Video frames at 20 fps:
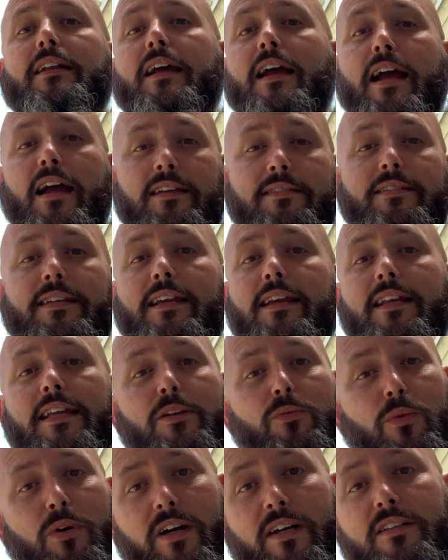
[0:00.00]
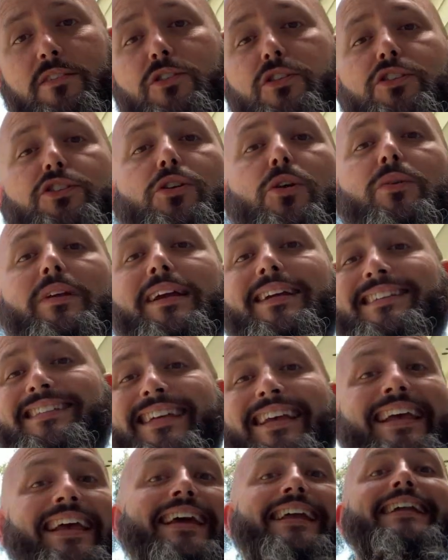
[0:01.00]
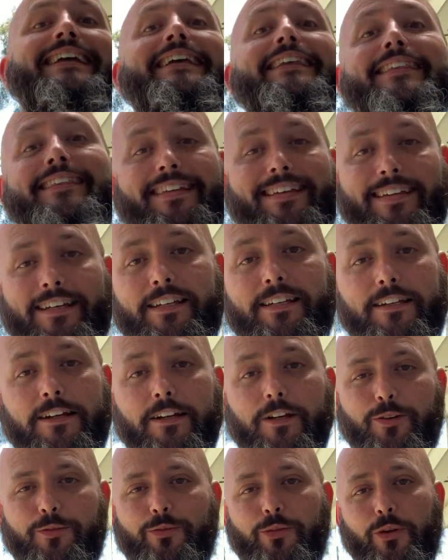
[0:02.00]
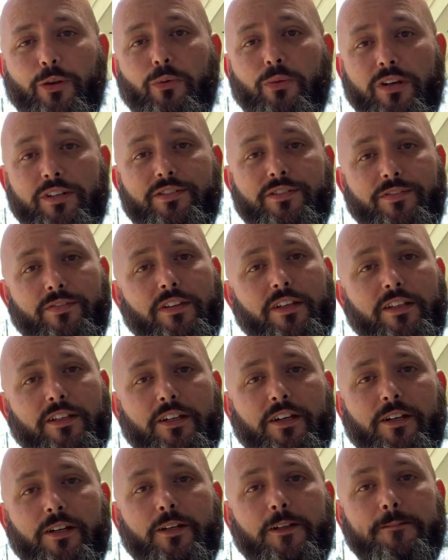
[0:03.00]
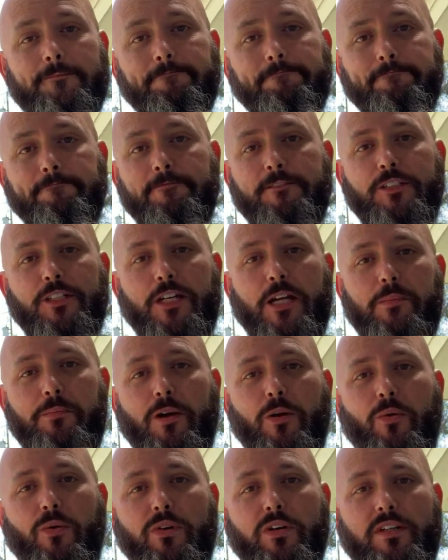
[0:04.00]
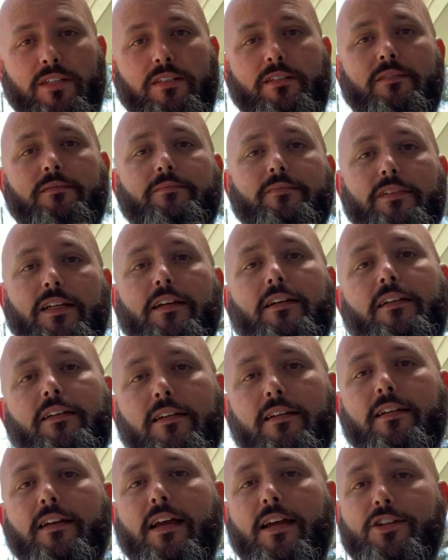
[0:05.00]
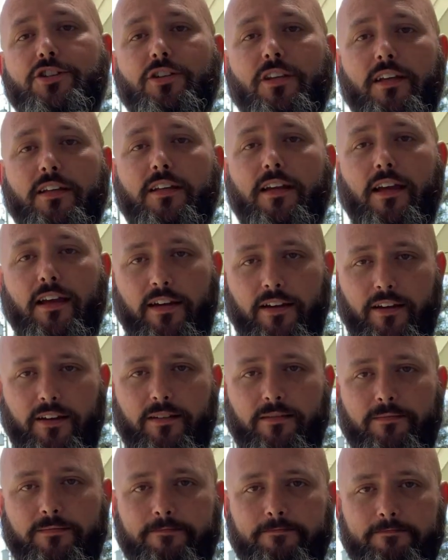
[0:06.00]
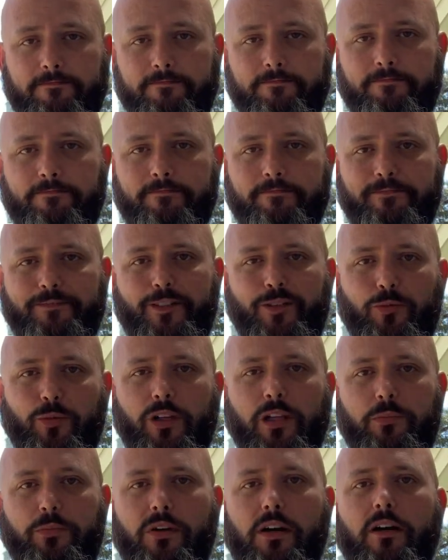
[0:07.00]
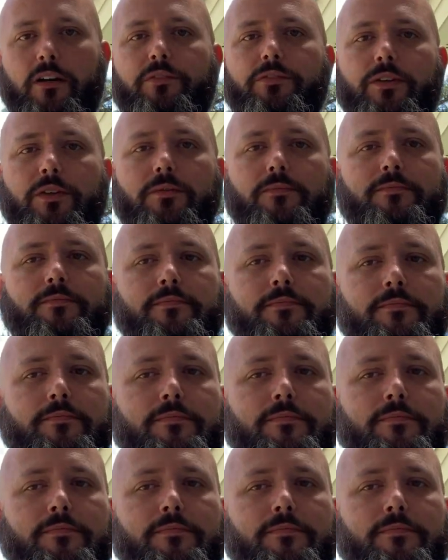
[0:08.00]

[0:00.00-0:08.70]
going to ask anyone to donate to anything for the rest of the year. You got my word. Angela Cahill, I'm really proud of you.